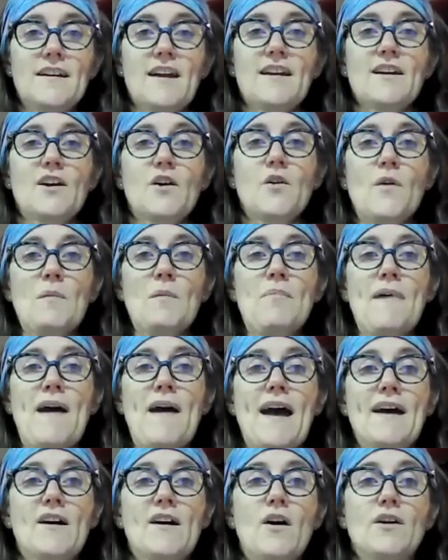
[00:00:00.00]
kind of going
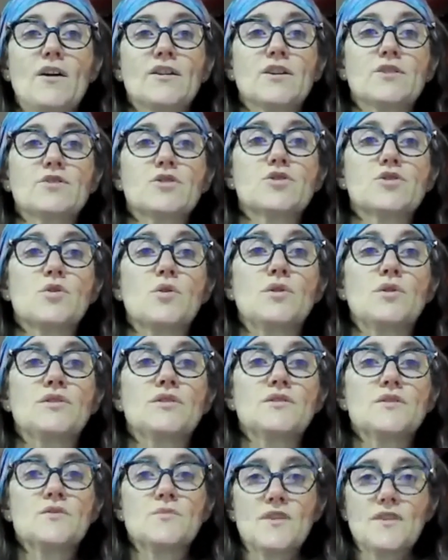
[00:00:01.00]
back on your
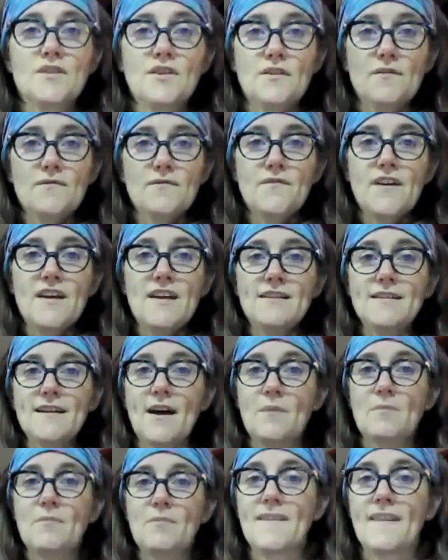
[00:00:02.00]
shoulders with your feet
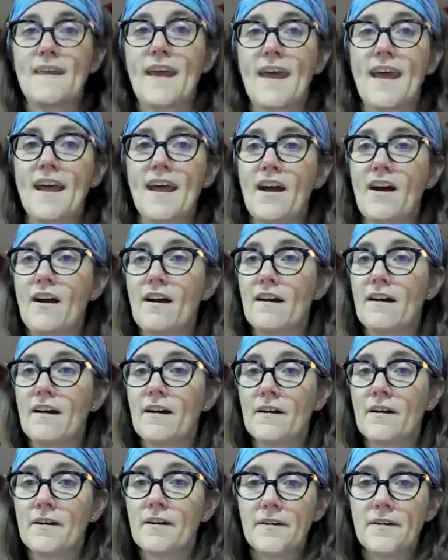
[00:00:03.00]
up in the air.